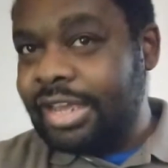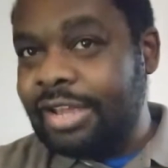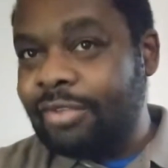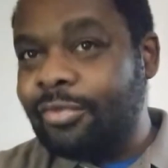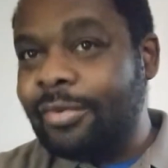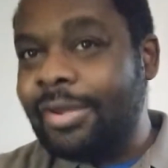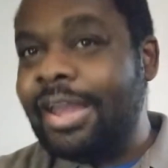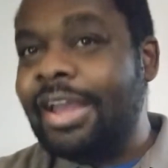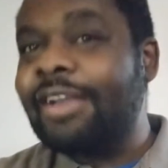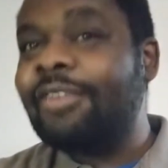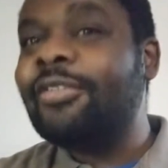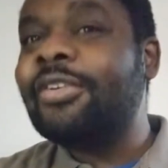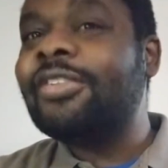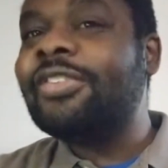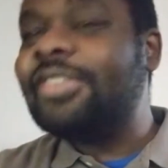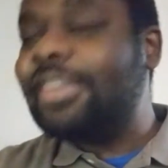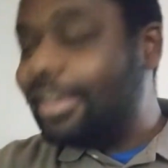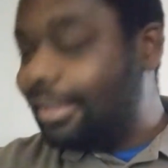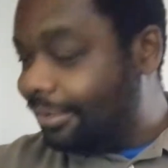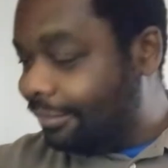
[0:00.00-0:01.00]
And rack, one
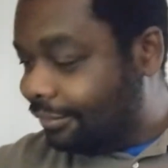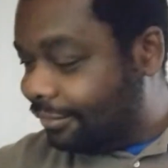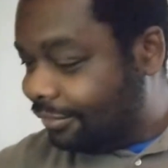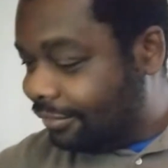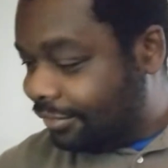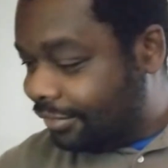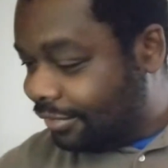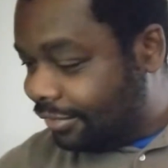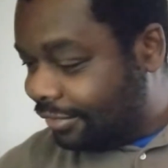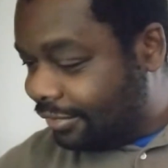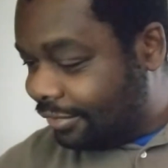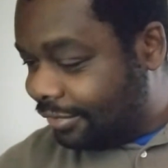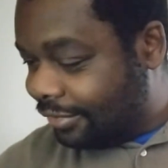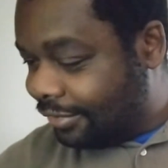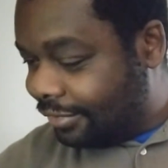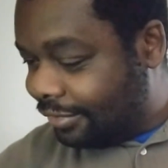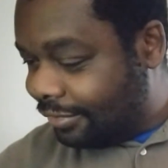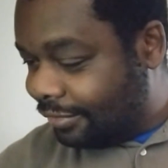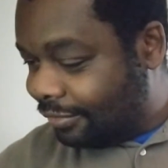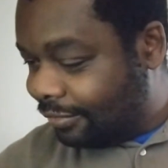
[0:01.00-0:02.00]
second.
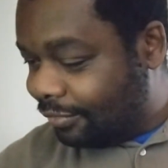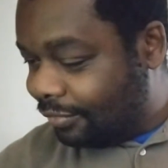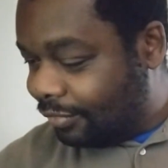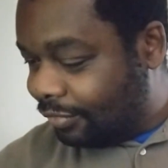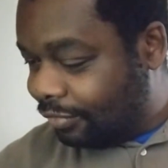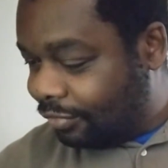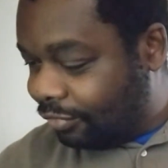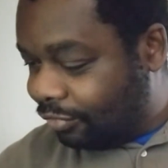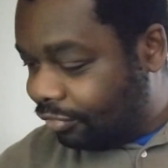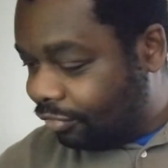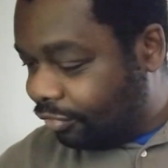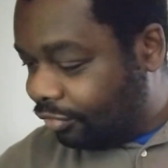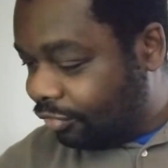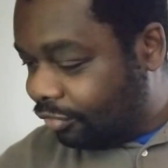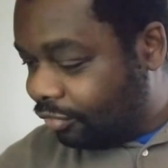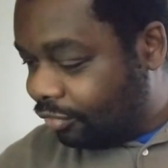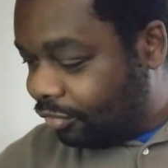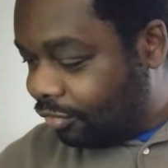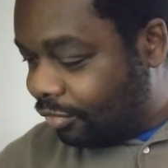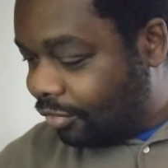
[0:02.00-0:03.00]
Uh,
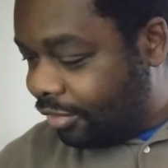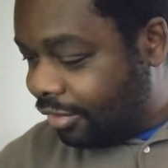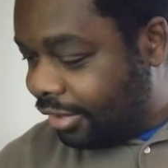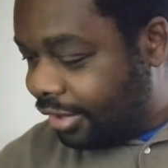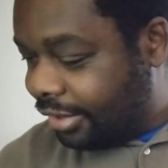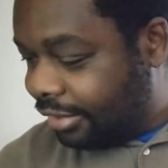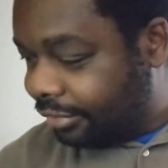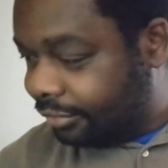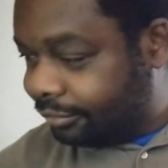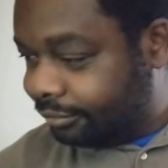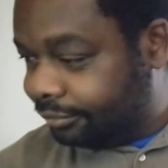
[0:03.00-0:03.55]
one.